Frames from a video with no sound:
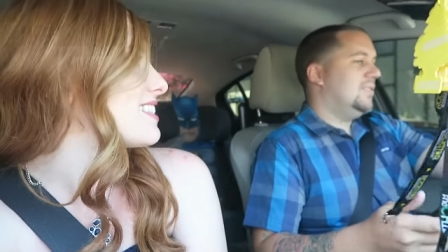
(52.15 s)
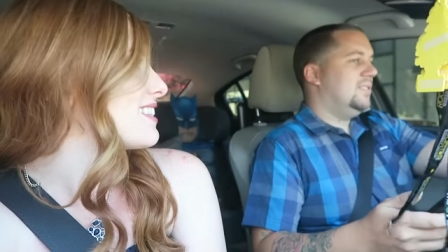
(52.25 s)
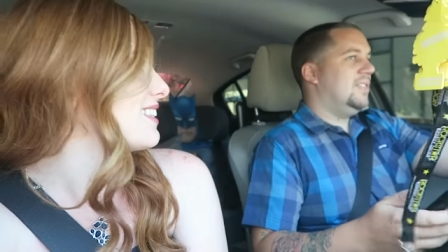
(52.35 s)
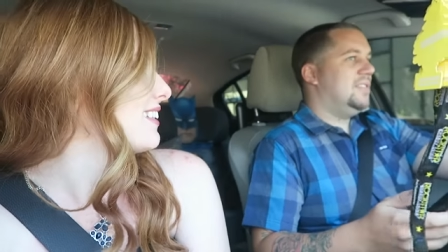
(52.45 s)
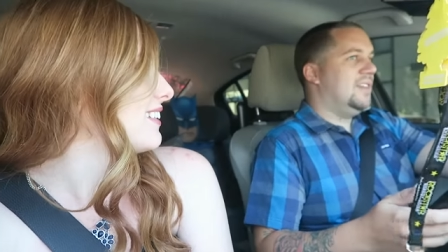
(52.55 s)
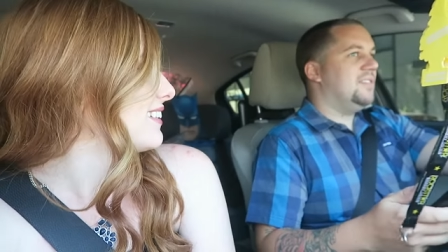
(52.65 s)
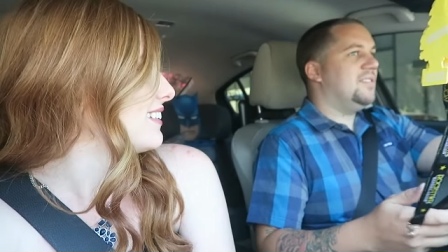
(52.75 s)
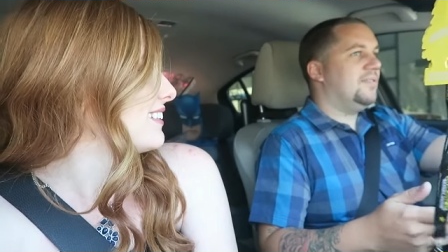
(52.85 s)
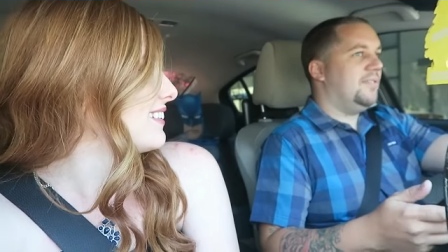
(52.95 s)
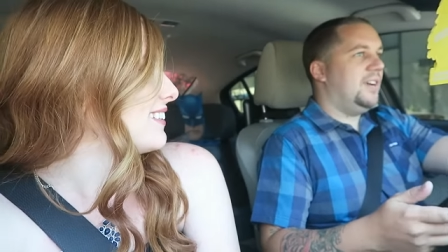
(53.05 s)
That
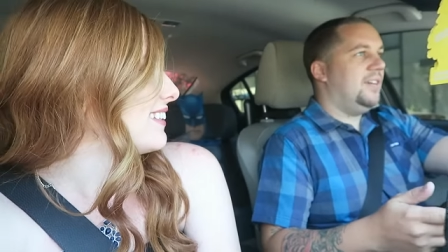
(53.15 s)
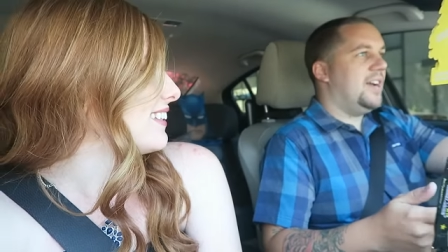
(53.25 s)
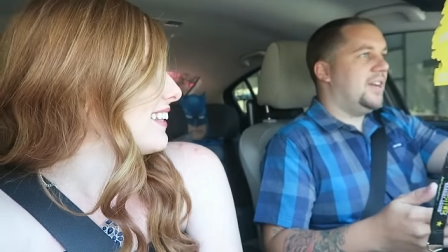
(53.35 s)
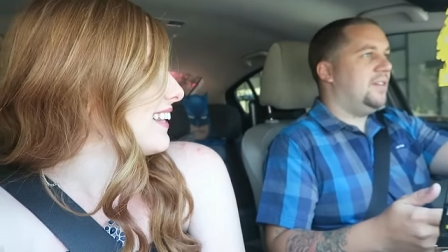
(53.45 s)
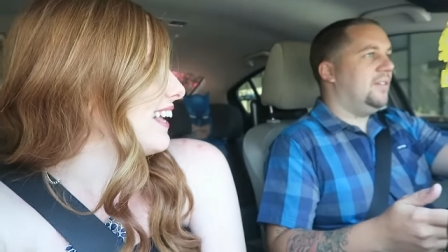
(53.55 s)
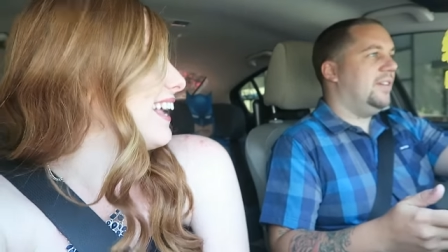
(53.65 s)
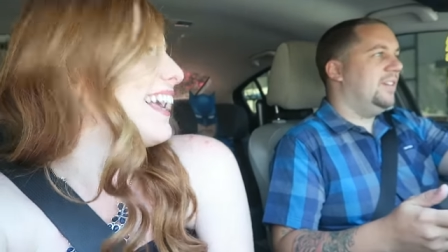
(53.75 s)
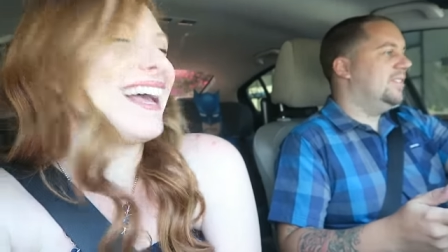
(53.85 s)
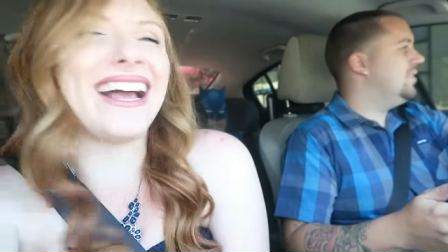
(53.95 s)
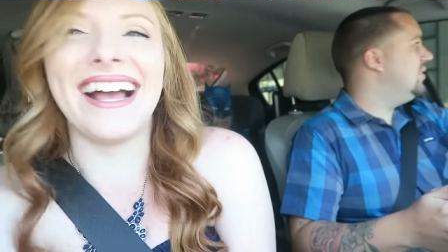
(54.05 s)
sounds very accurate.